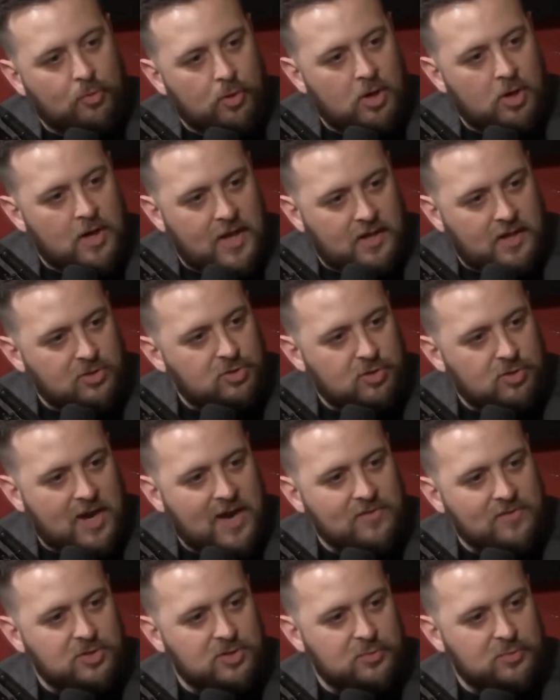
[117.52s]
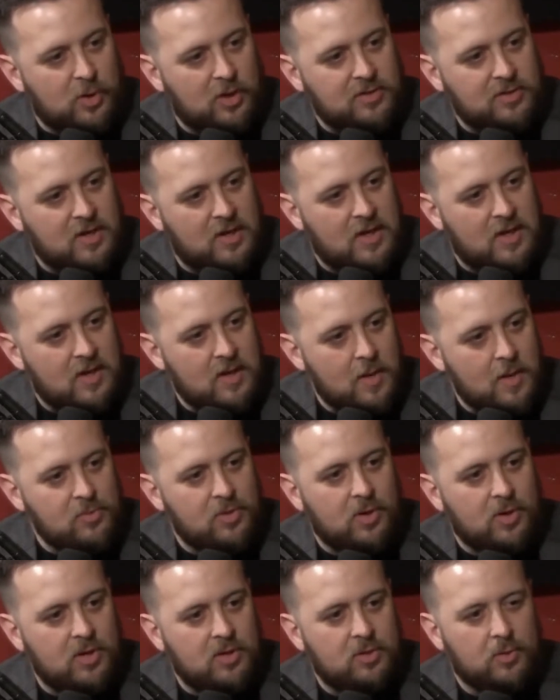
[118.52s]
today. It's Travis's birthday today. I'm
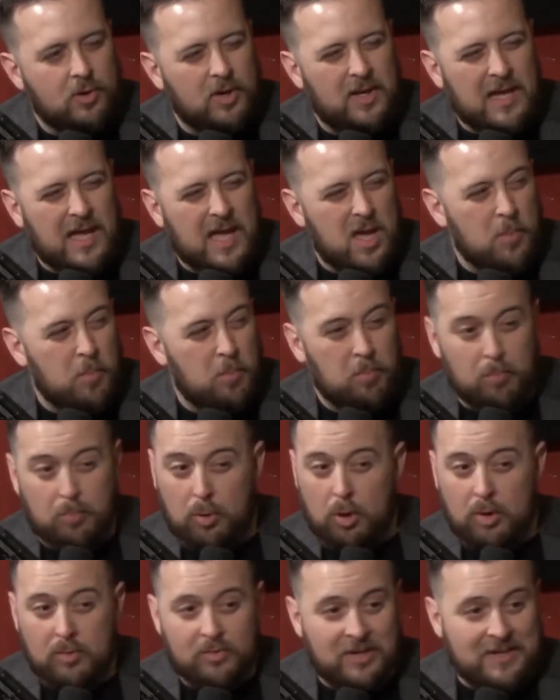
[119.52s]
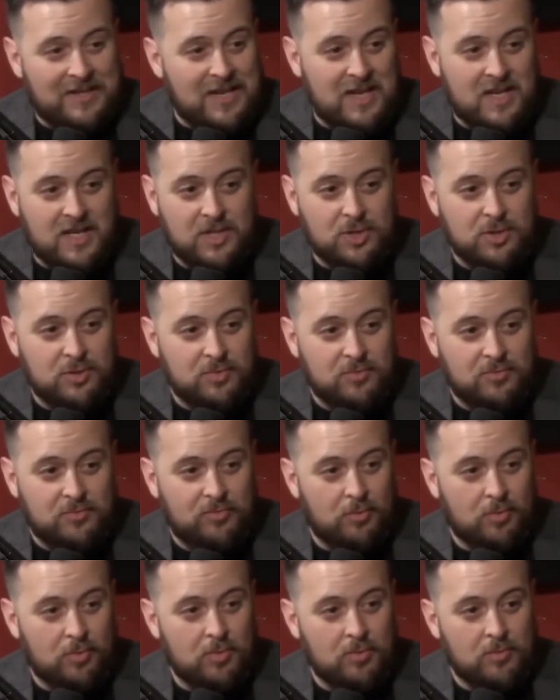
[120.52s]
33. Perfect age
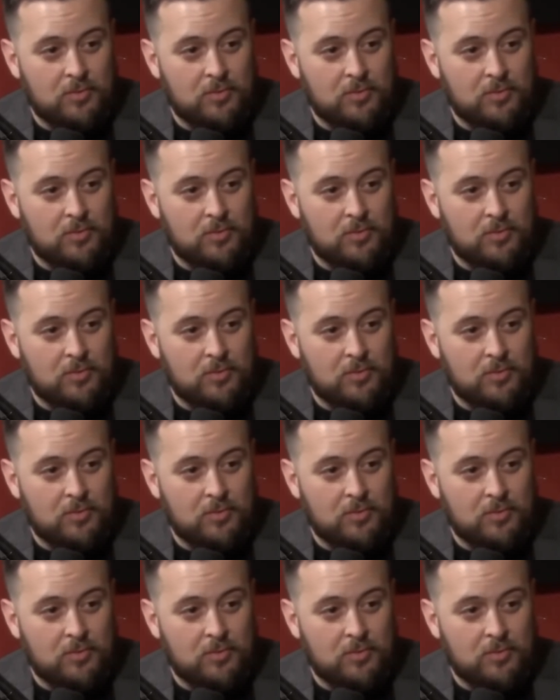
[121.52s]
for